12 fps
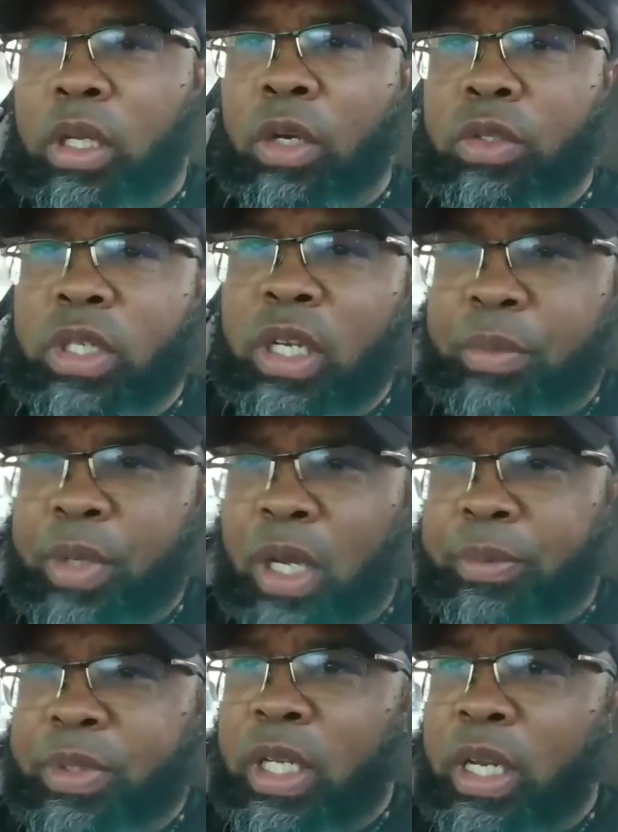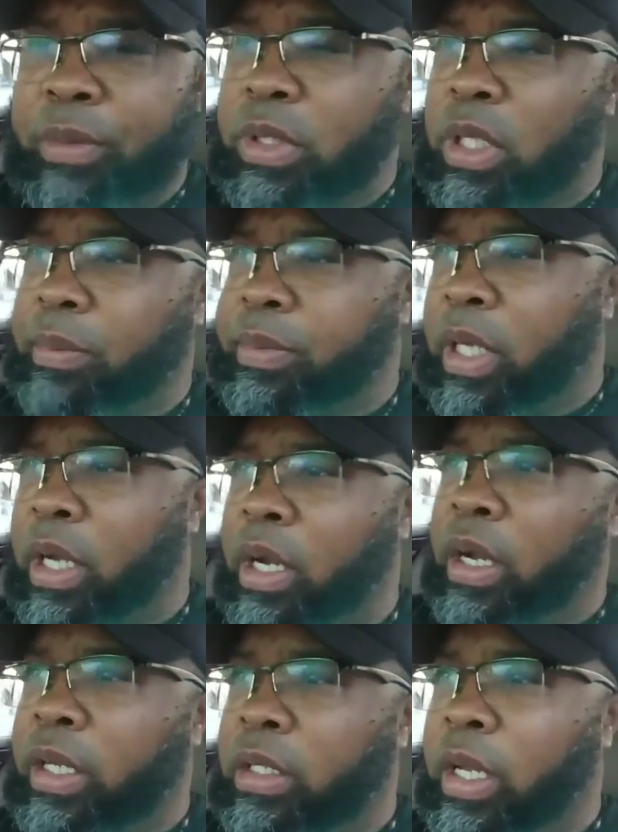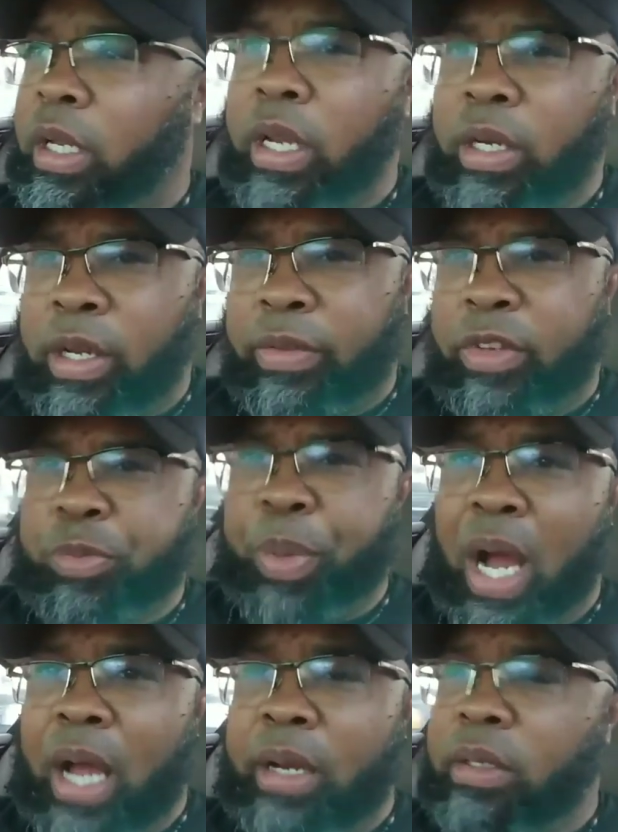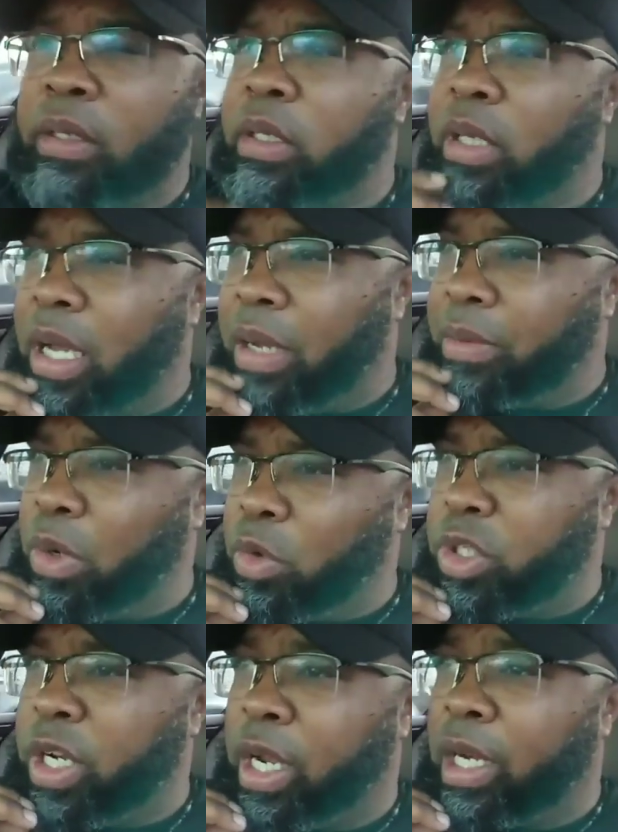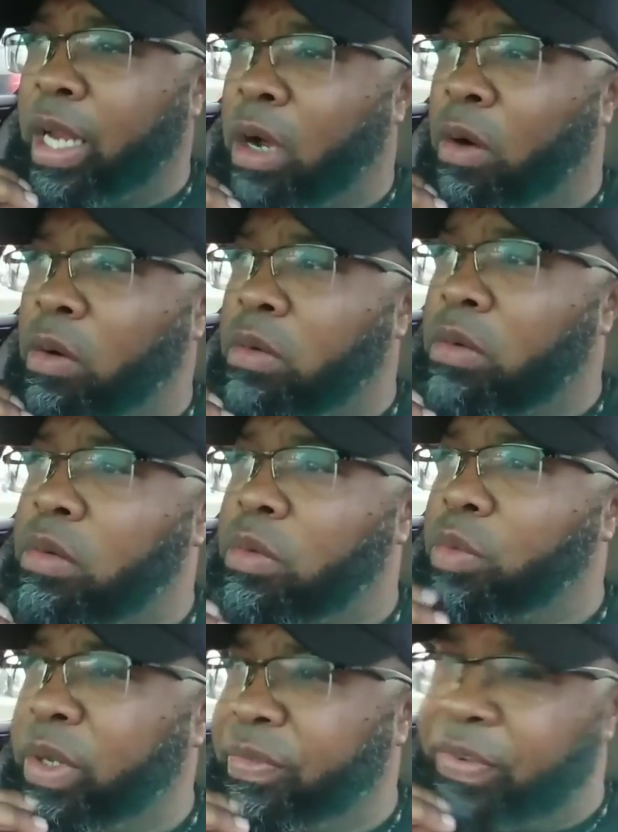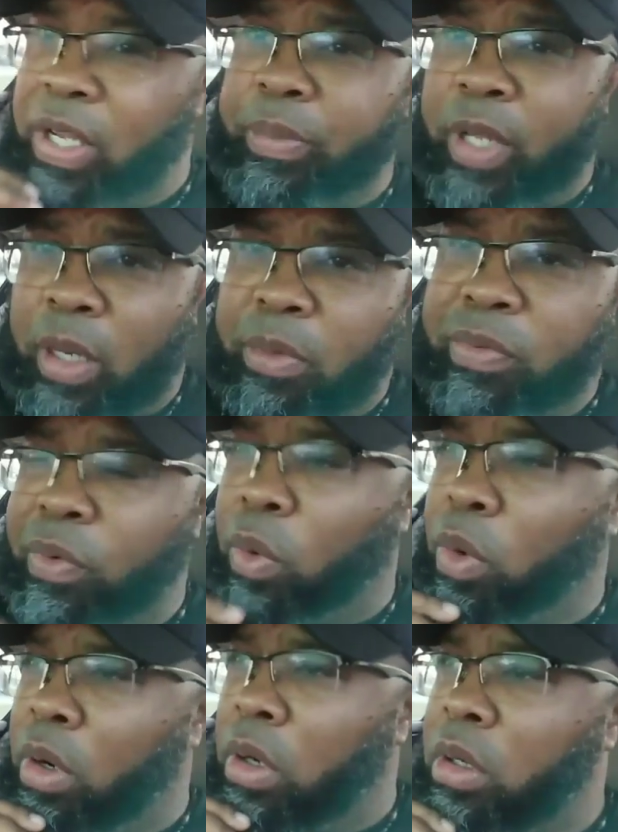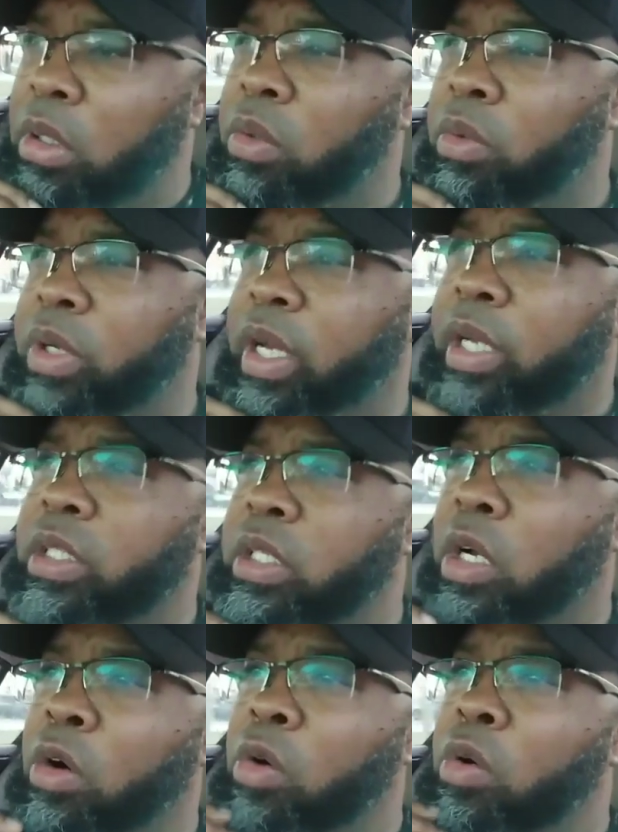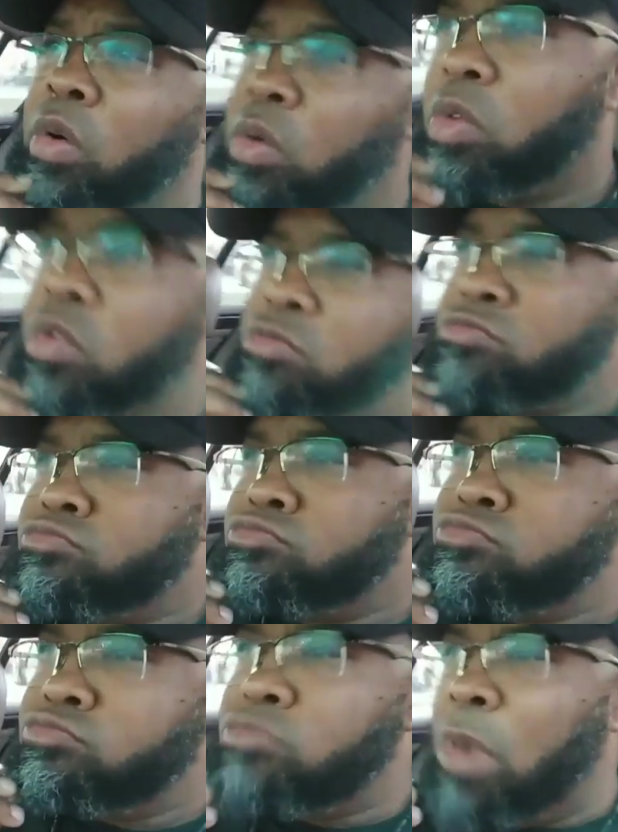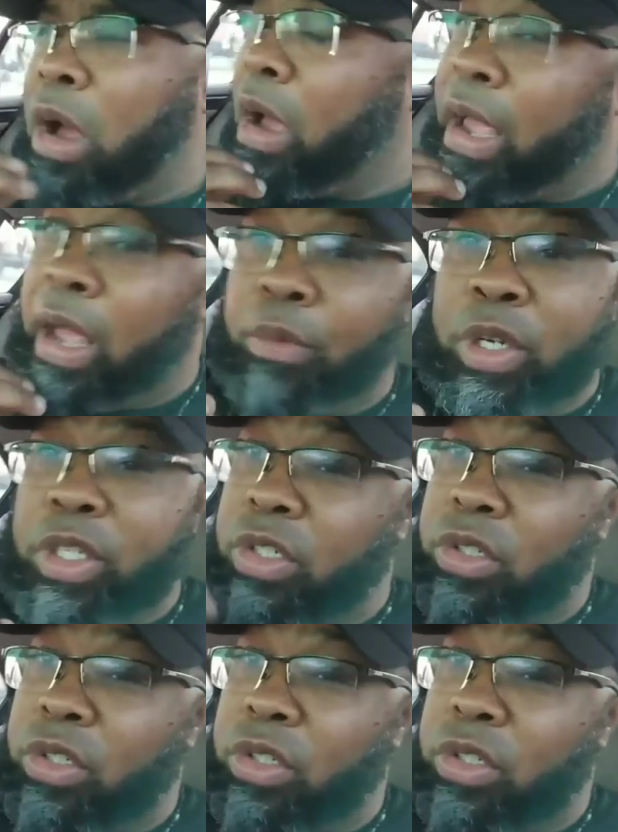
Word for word: Kelsey hit me up, said he was up there at another spot. I'll go check it out. We filmed there before, okay, so, hey,